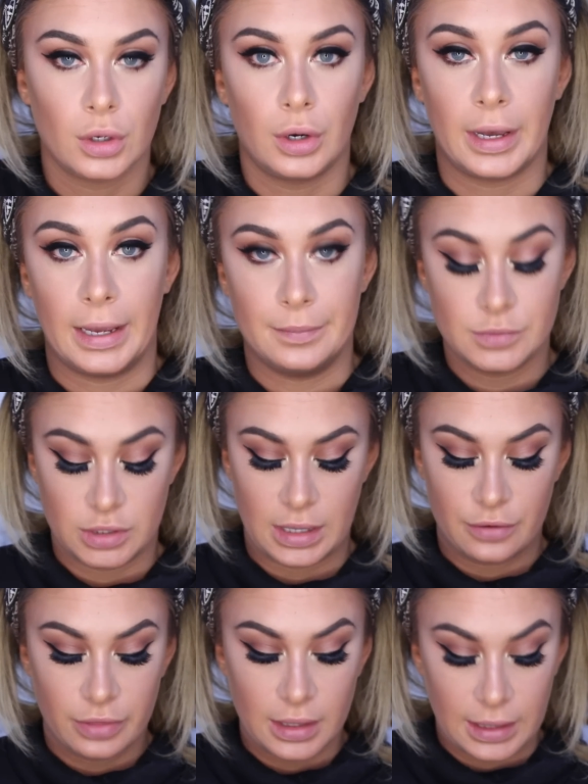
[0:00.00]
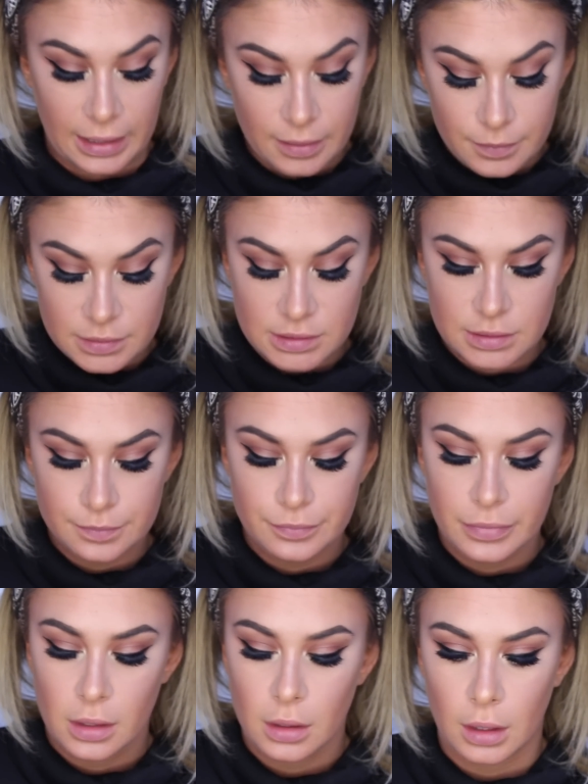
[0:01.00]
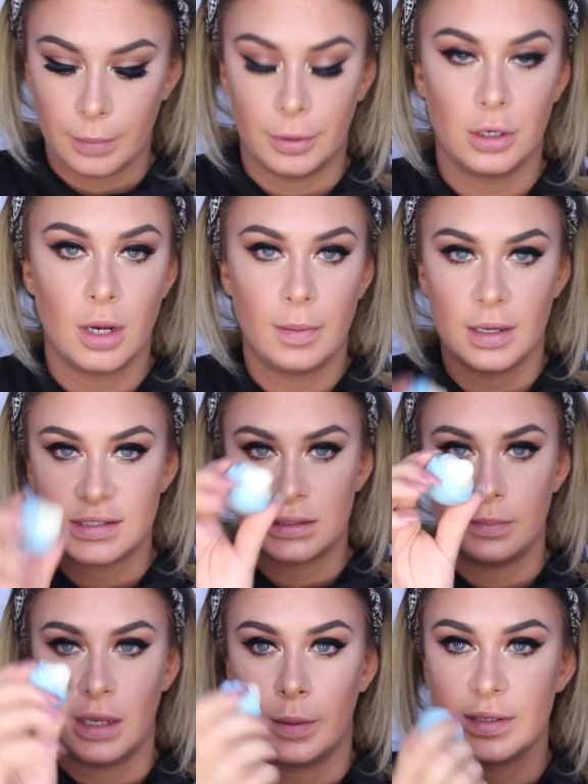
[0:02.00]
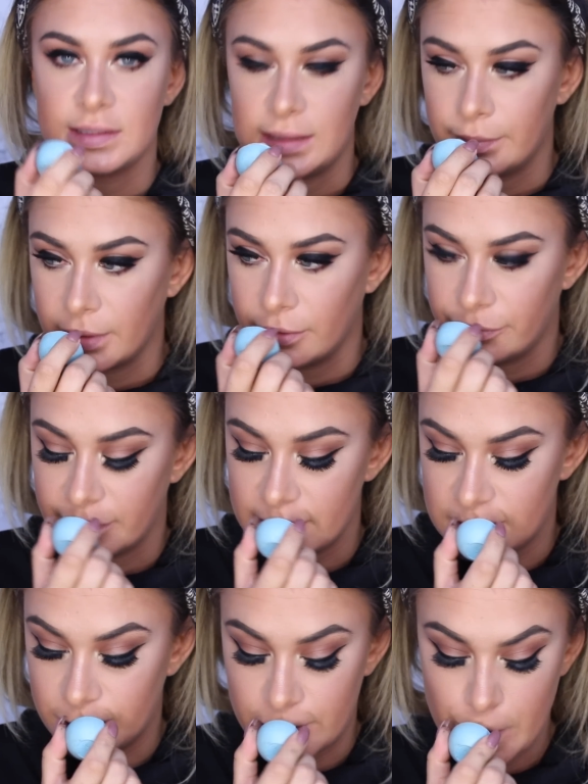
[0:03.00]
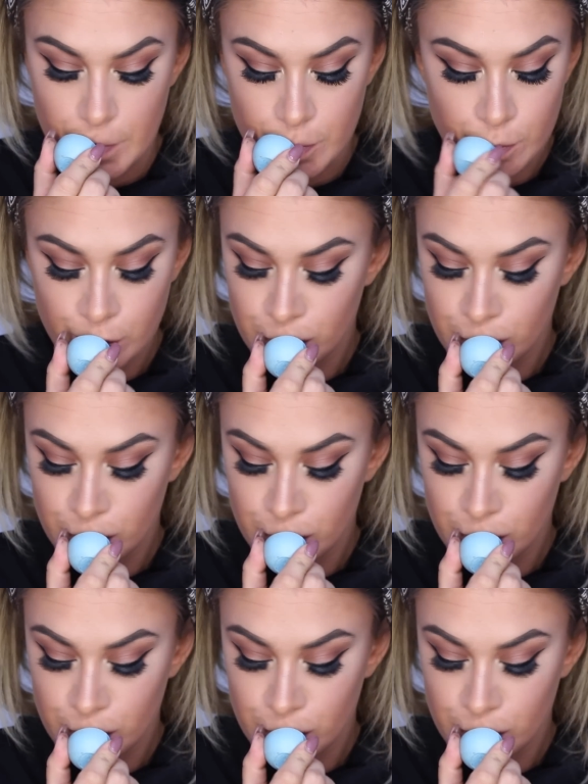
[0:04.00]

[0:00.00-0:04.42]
Okay, so now for the lips, I'm going to apply some EOS lip balm first of all,